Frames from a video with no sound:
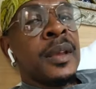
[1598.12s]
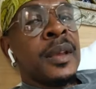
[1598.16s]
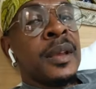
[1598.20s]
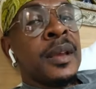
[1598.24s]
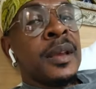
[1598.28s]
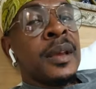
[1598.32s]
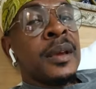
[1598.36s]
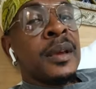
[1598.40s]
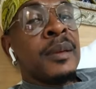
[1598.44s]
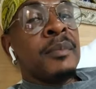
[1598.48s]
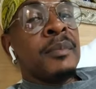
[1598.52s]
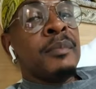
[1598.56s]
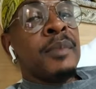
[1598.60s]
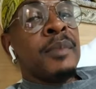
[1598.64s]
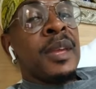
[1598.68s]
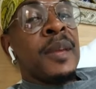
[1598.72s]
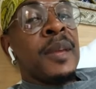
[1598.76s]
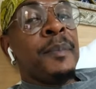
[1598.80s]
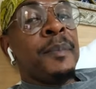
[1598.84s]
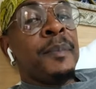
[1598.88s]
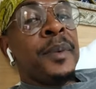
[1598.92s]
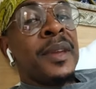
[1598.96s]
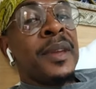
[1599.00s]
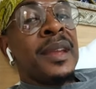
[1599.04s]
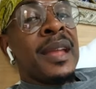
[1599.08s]
Me
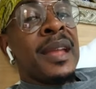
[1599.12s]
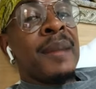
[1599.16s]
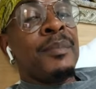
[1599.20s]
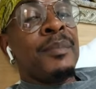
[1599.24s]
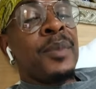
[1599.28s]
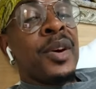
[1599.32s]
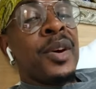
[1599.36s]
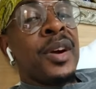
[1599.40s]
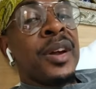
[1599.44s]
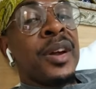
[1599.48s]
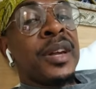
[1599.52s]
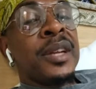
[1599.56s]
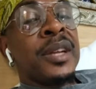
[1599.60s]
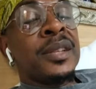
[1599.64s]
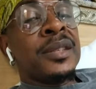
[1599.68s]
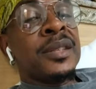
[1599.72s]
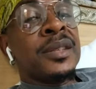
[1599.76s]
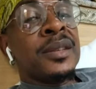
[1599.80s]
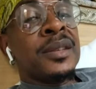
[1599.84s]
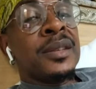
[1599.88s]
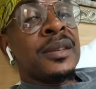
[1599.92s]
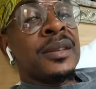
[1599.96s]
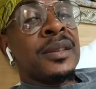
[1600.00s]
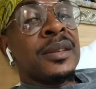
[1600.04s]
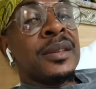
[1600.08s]
pay that mortgage
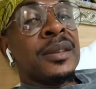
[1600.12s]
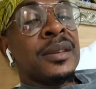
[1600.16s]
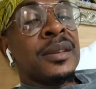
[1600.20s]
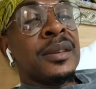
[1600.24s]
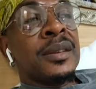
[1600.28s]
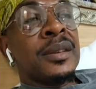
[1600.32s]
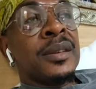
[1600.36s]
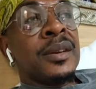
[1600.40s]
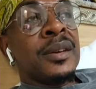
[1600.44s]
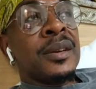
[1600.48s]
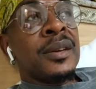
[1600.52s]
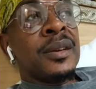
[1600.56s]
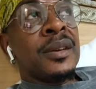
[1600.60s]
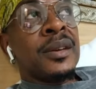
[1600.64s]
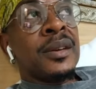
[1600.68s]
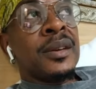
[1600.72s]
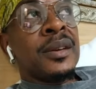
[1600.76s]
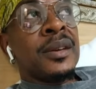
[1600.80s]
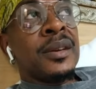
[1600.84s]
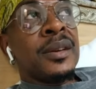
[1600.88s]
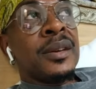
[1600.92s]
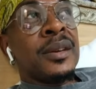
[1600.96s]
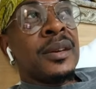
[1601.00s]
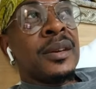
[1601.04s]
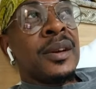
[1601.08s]

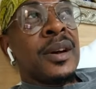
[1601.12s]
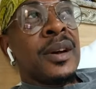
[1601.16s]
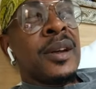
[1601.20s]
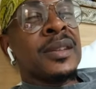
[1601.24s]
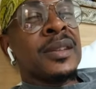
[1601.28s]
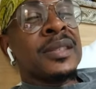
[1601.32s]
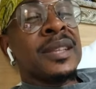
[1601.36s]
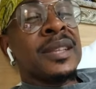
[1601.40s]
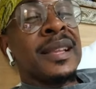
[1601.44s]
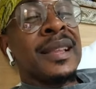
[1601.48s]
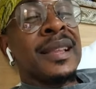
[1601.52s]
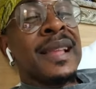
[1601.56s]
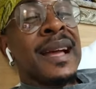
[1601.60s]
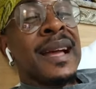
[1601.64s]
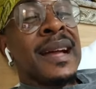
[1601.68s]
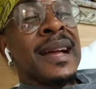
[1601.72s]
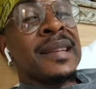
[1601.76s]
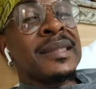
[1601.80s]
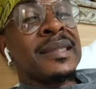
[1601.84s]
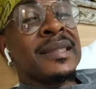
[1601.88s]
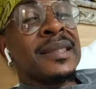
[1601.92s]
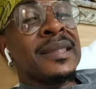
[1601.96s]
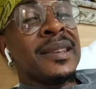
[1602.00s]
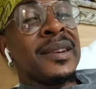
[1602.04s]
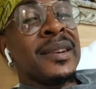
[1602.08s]
until last
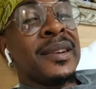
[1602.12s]
year.